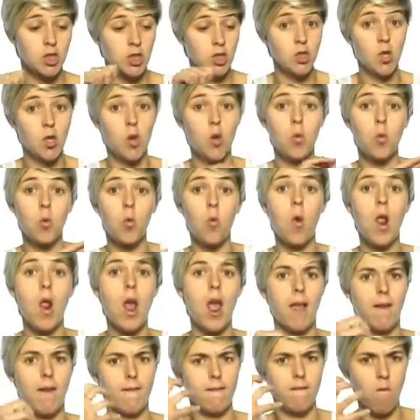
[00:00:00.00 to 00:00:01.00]
As we
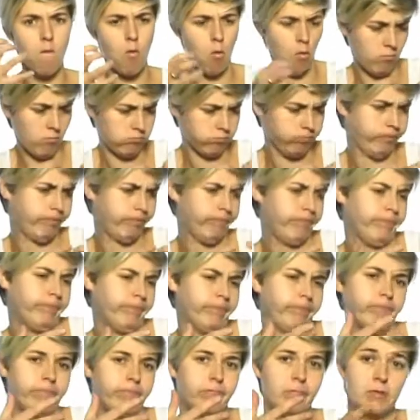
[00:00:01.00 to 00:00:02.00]
want the relay center to
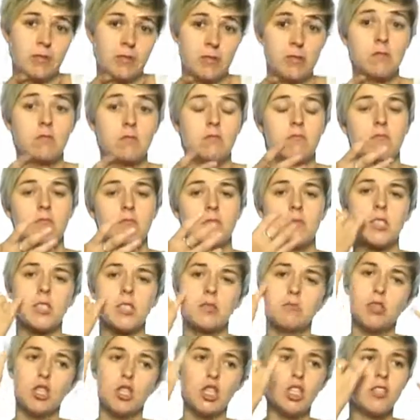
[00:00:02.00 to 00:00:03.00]
grow, and
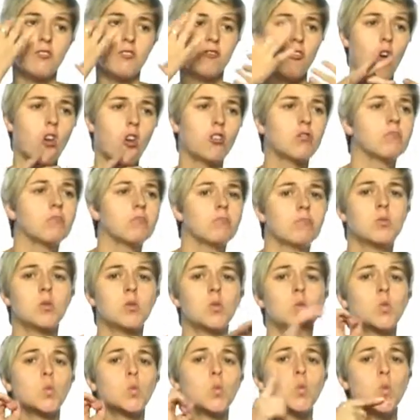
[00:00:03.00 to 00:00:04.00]
according to what we
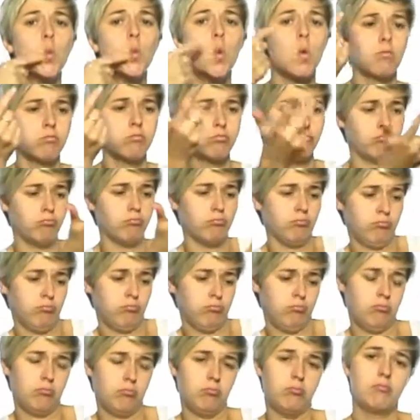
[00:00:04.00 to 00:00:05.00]
know about the
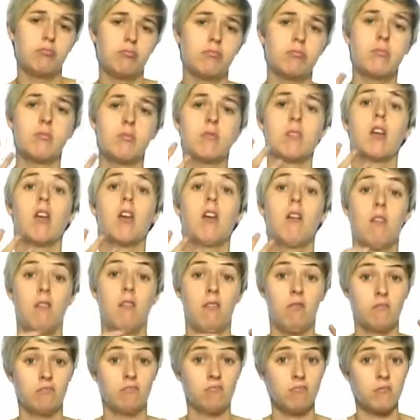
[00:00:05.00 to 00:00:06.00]
number of deaf people
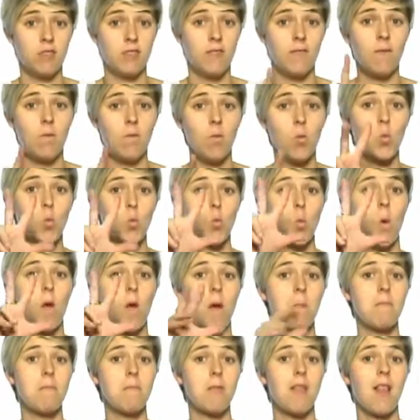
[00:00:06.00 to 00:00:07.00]
in France,
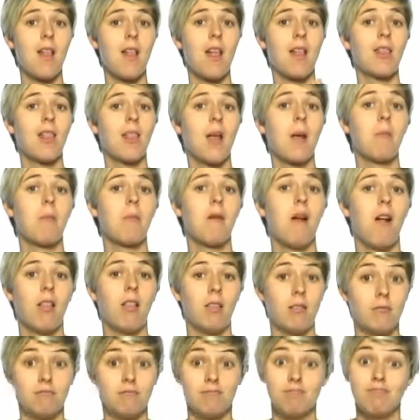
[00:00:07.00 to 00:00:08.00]
a minimum of
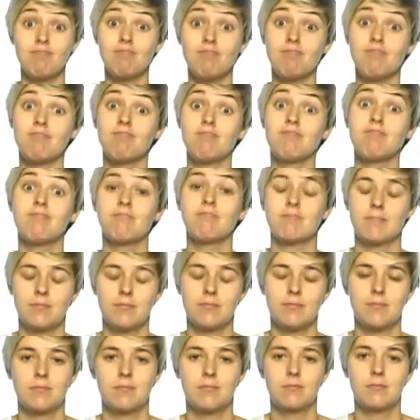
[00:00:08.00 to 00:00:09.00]
3,000
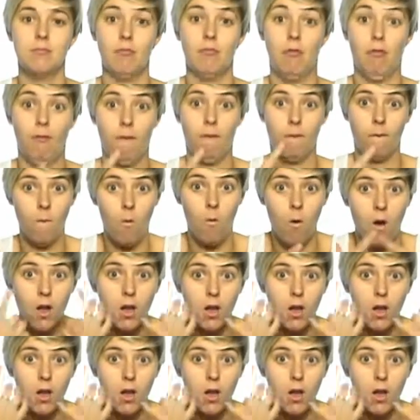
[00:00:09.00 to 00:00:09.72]
interpreters is needed.